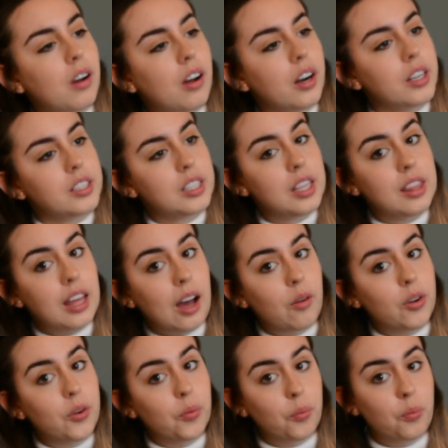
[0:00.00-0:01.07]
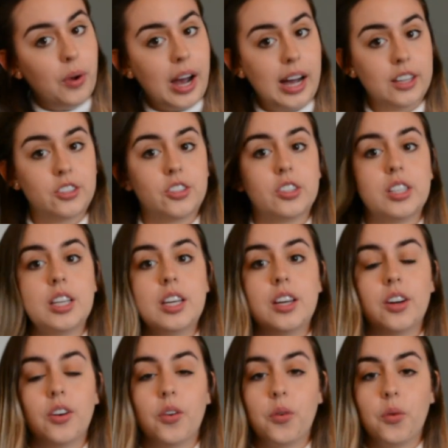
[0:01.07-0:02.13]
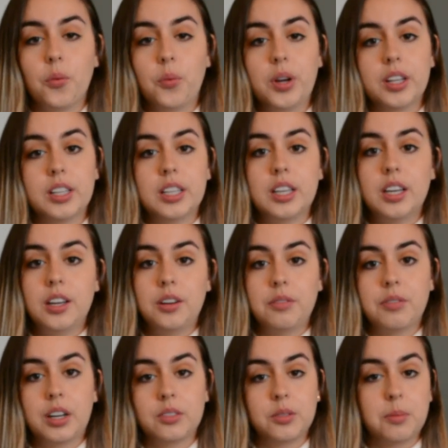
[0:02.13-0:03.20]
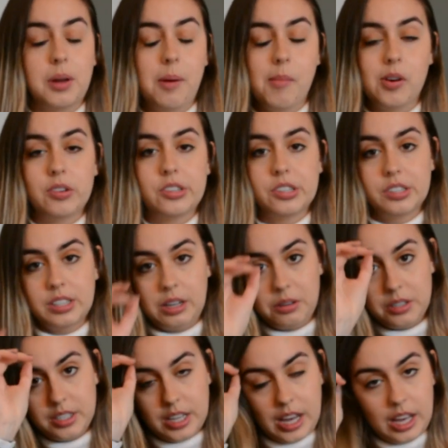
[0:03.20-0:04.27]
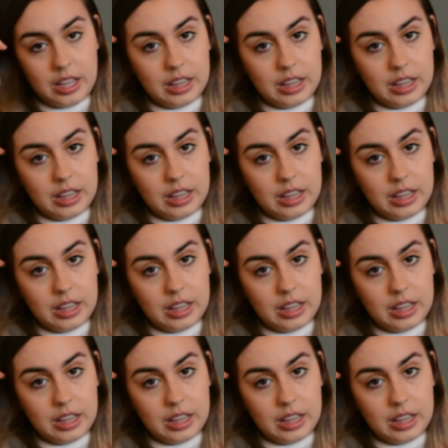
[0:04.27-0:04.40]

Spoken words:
Honestly, that one actually really fucked with my emotions, I will say.